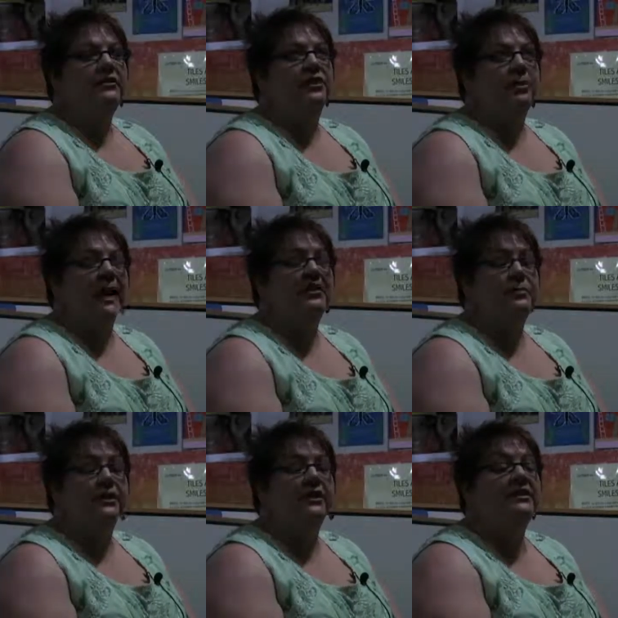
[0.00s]
the
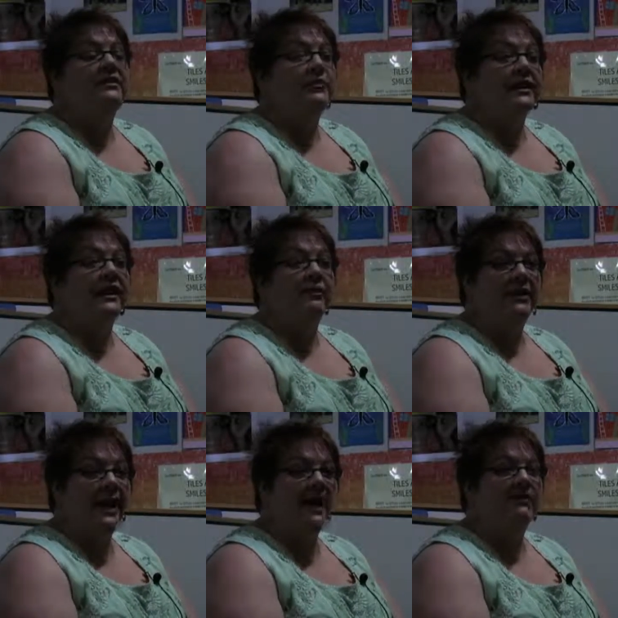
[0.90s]
possibilities of being able to
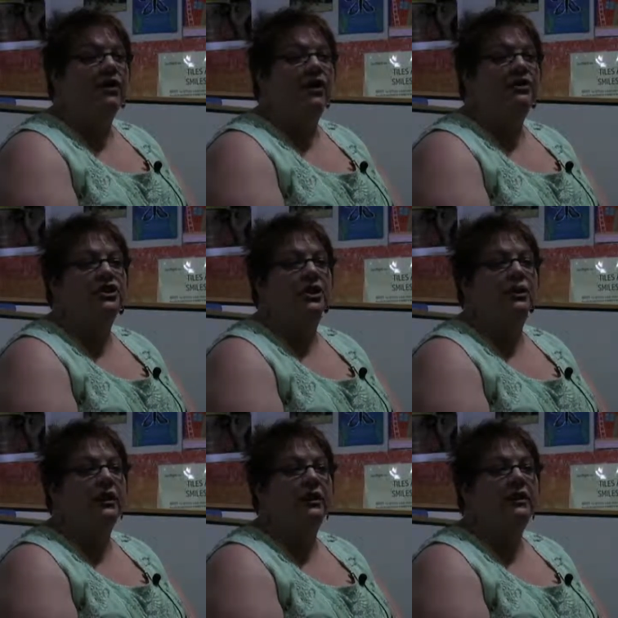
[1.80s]
have an art show
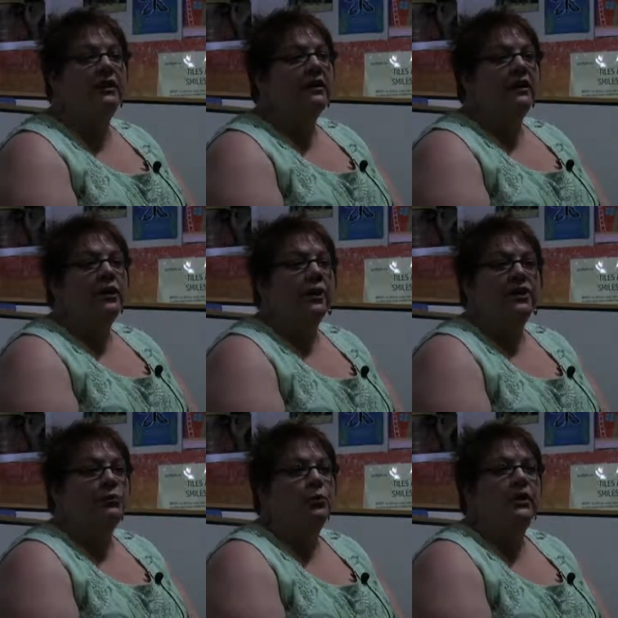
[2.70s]
here, we,
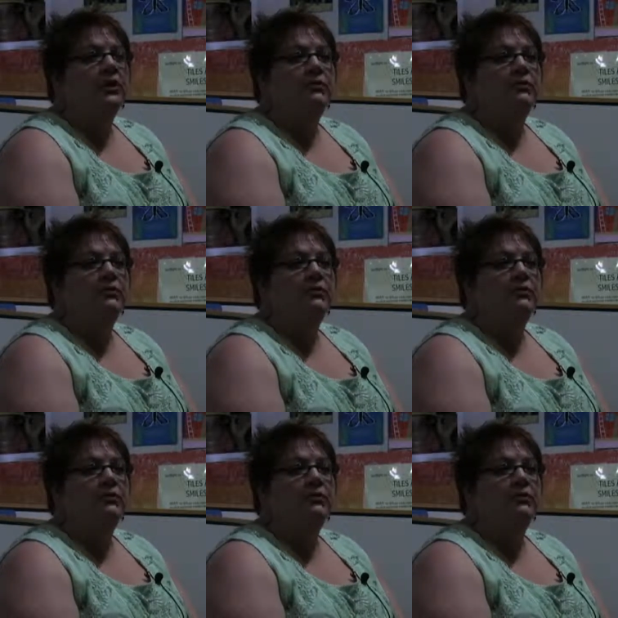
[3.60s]
we couldn't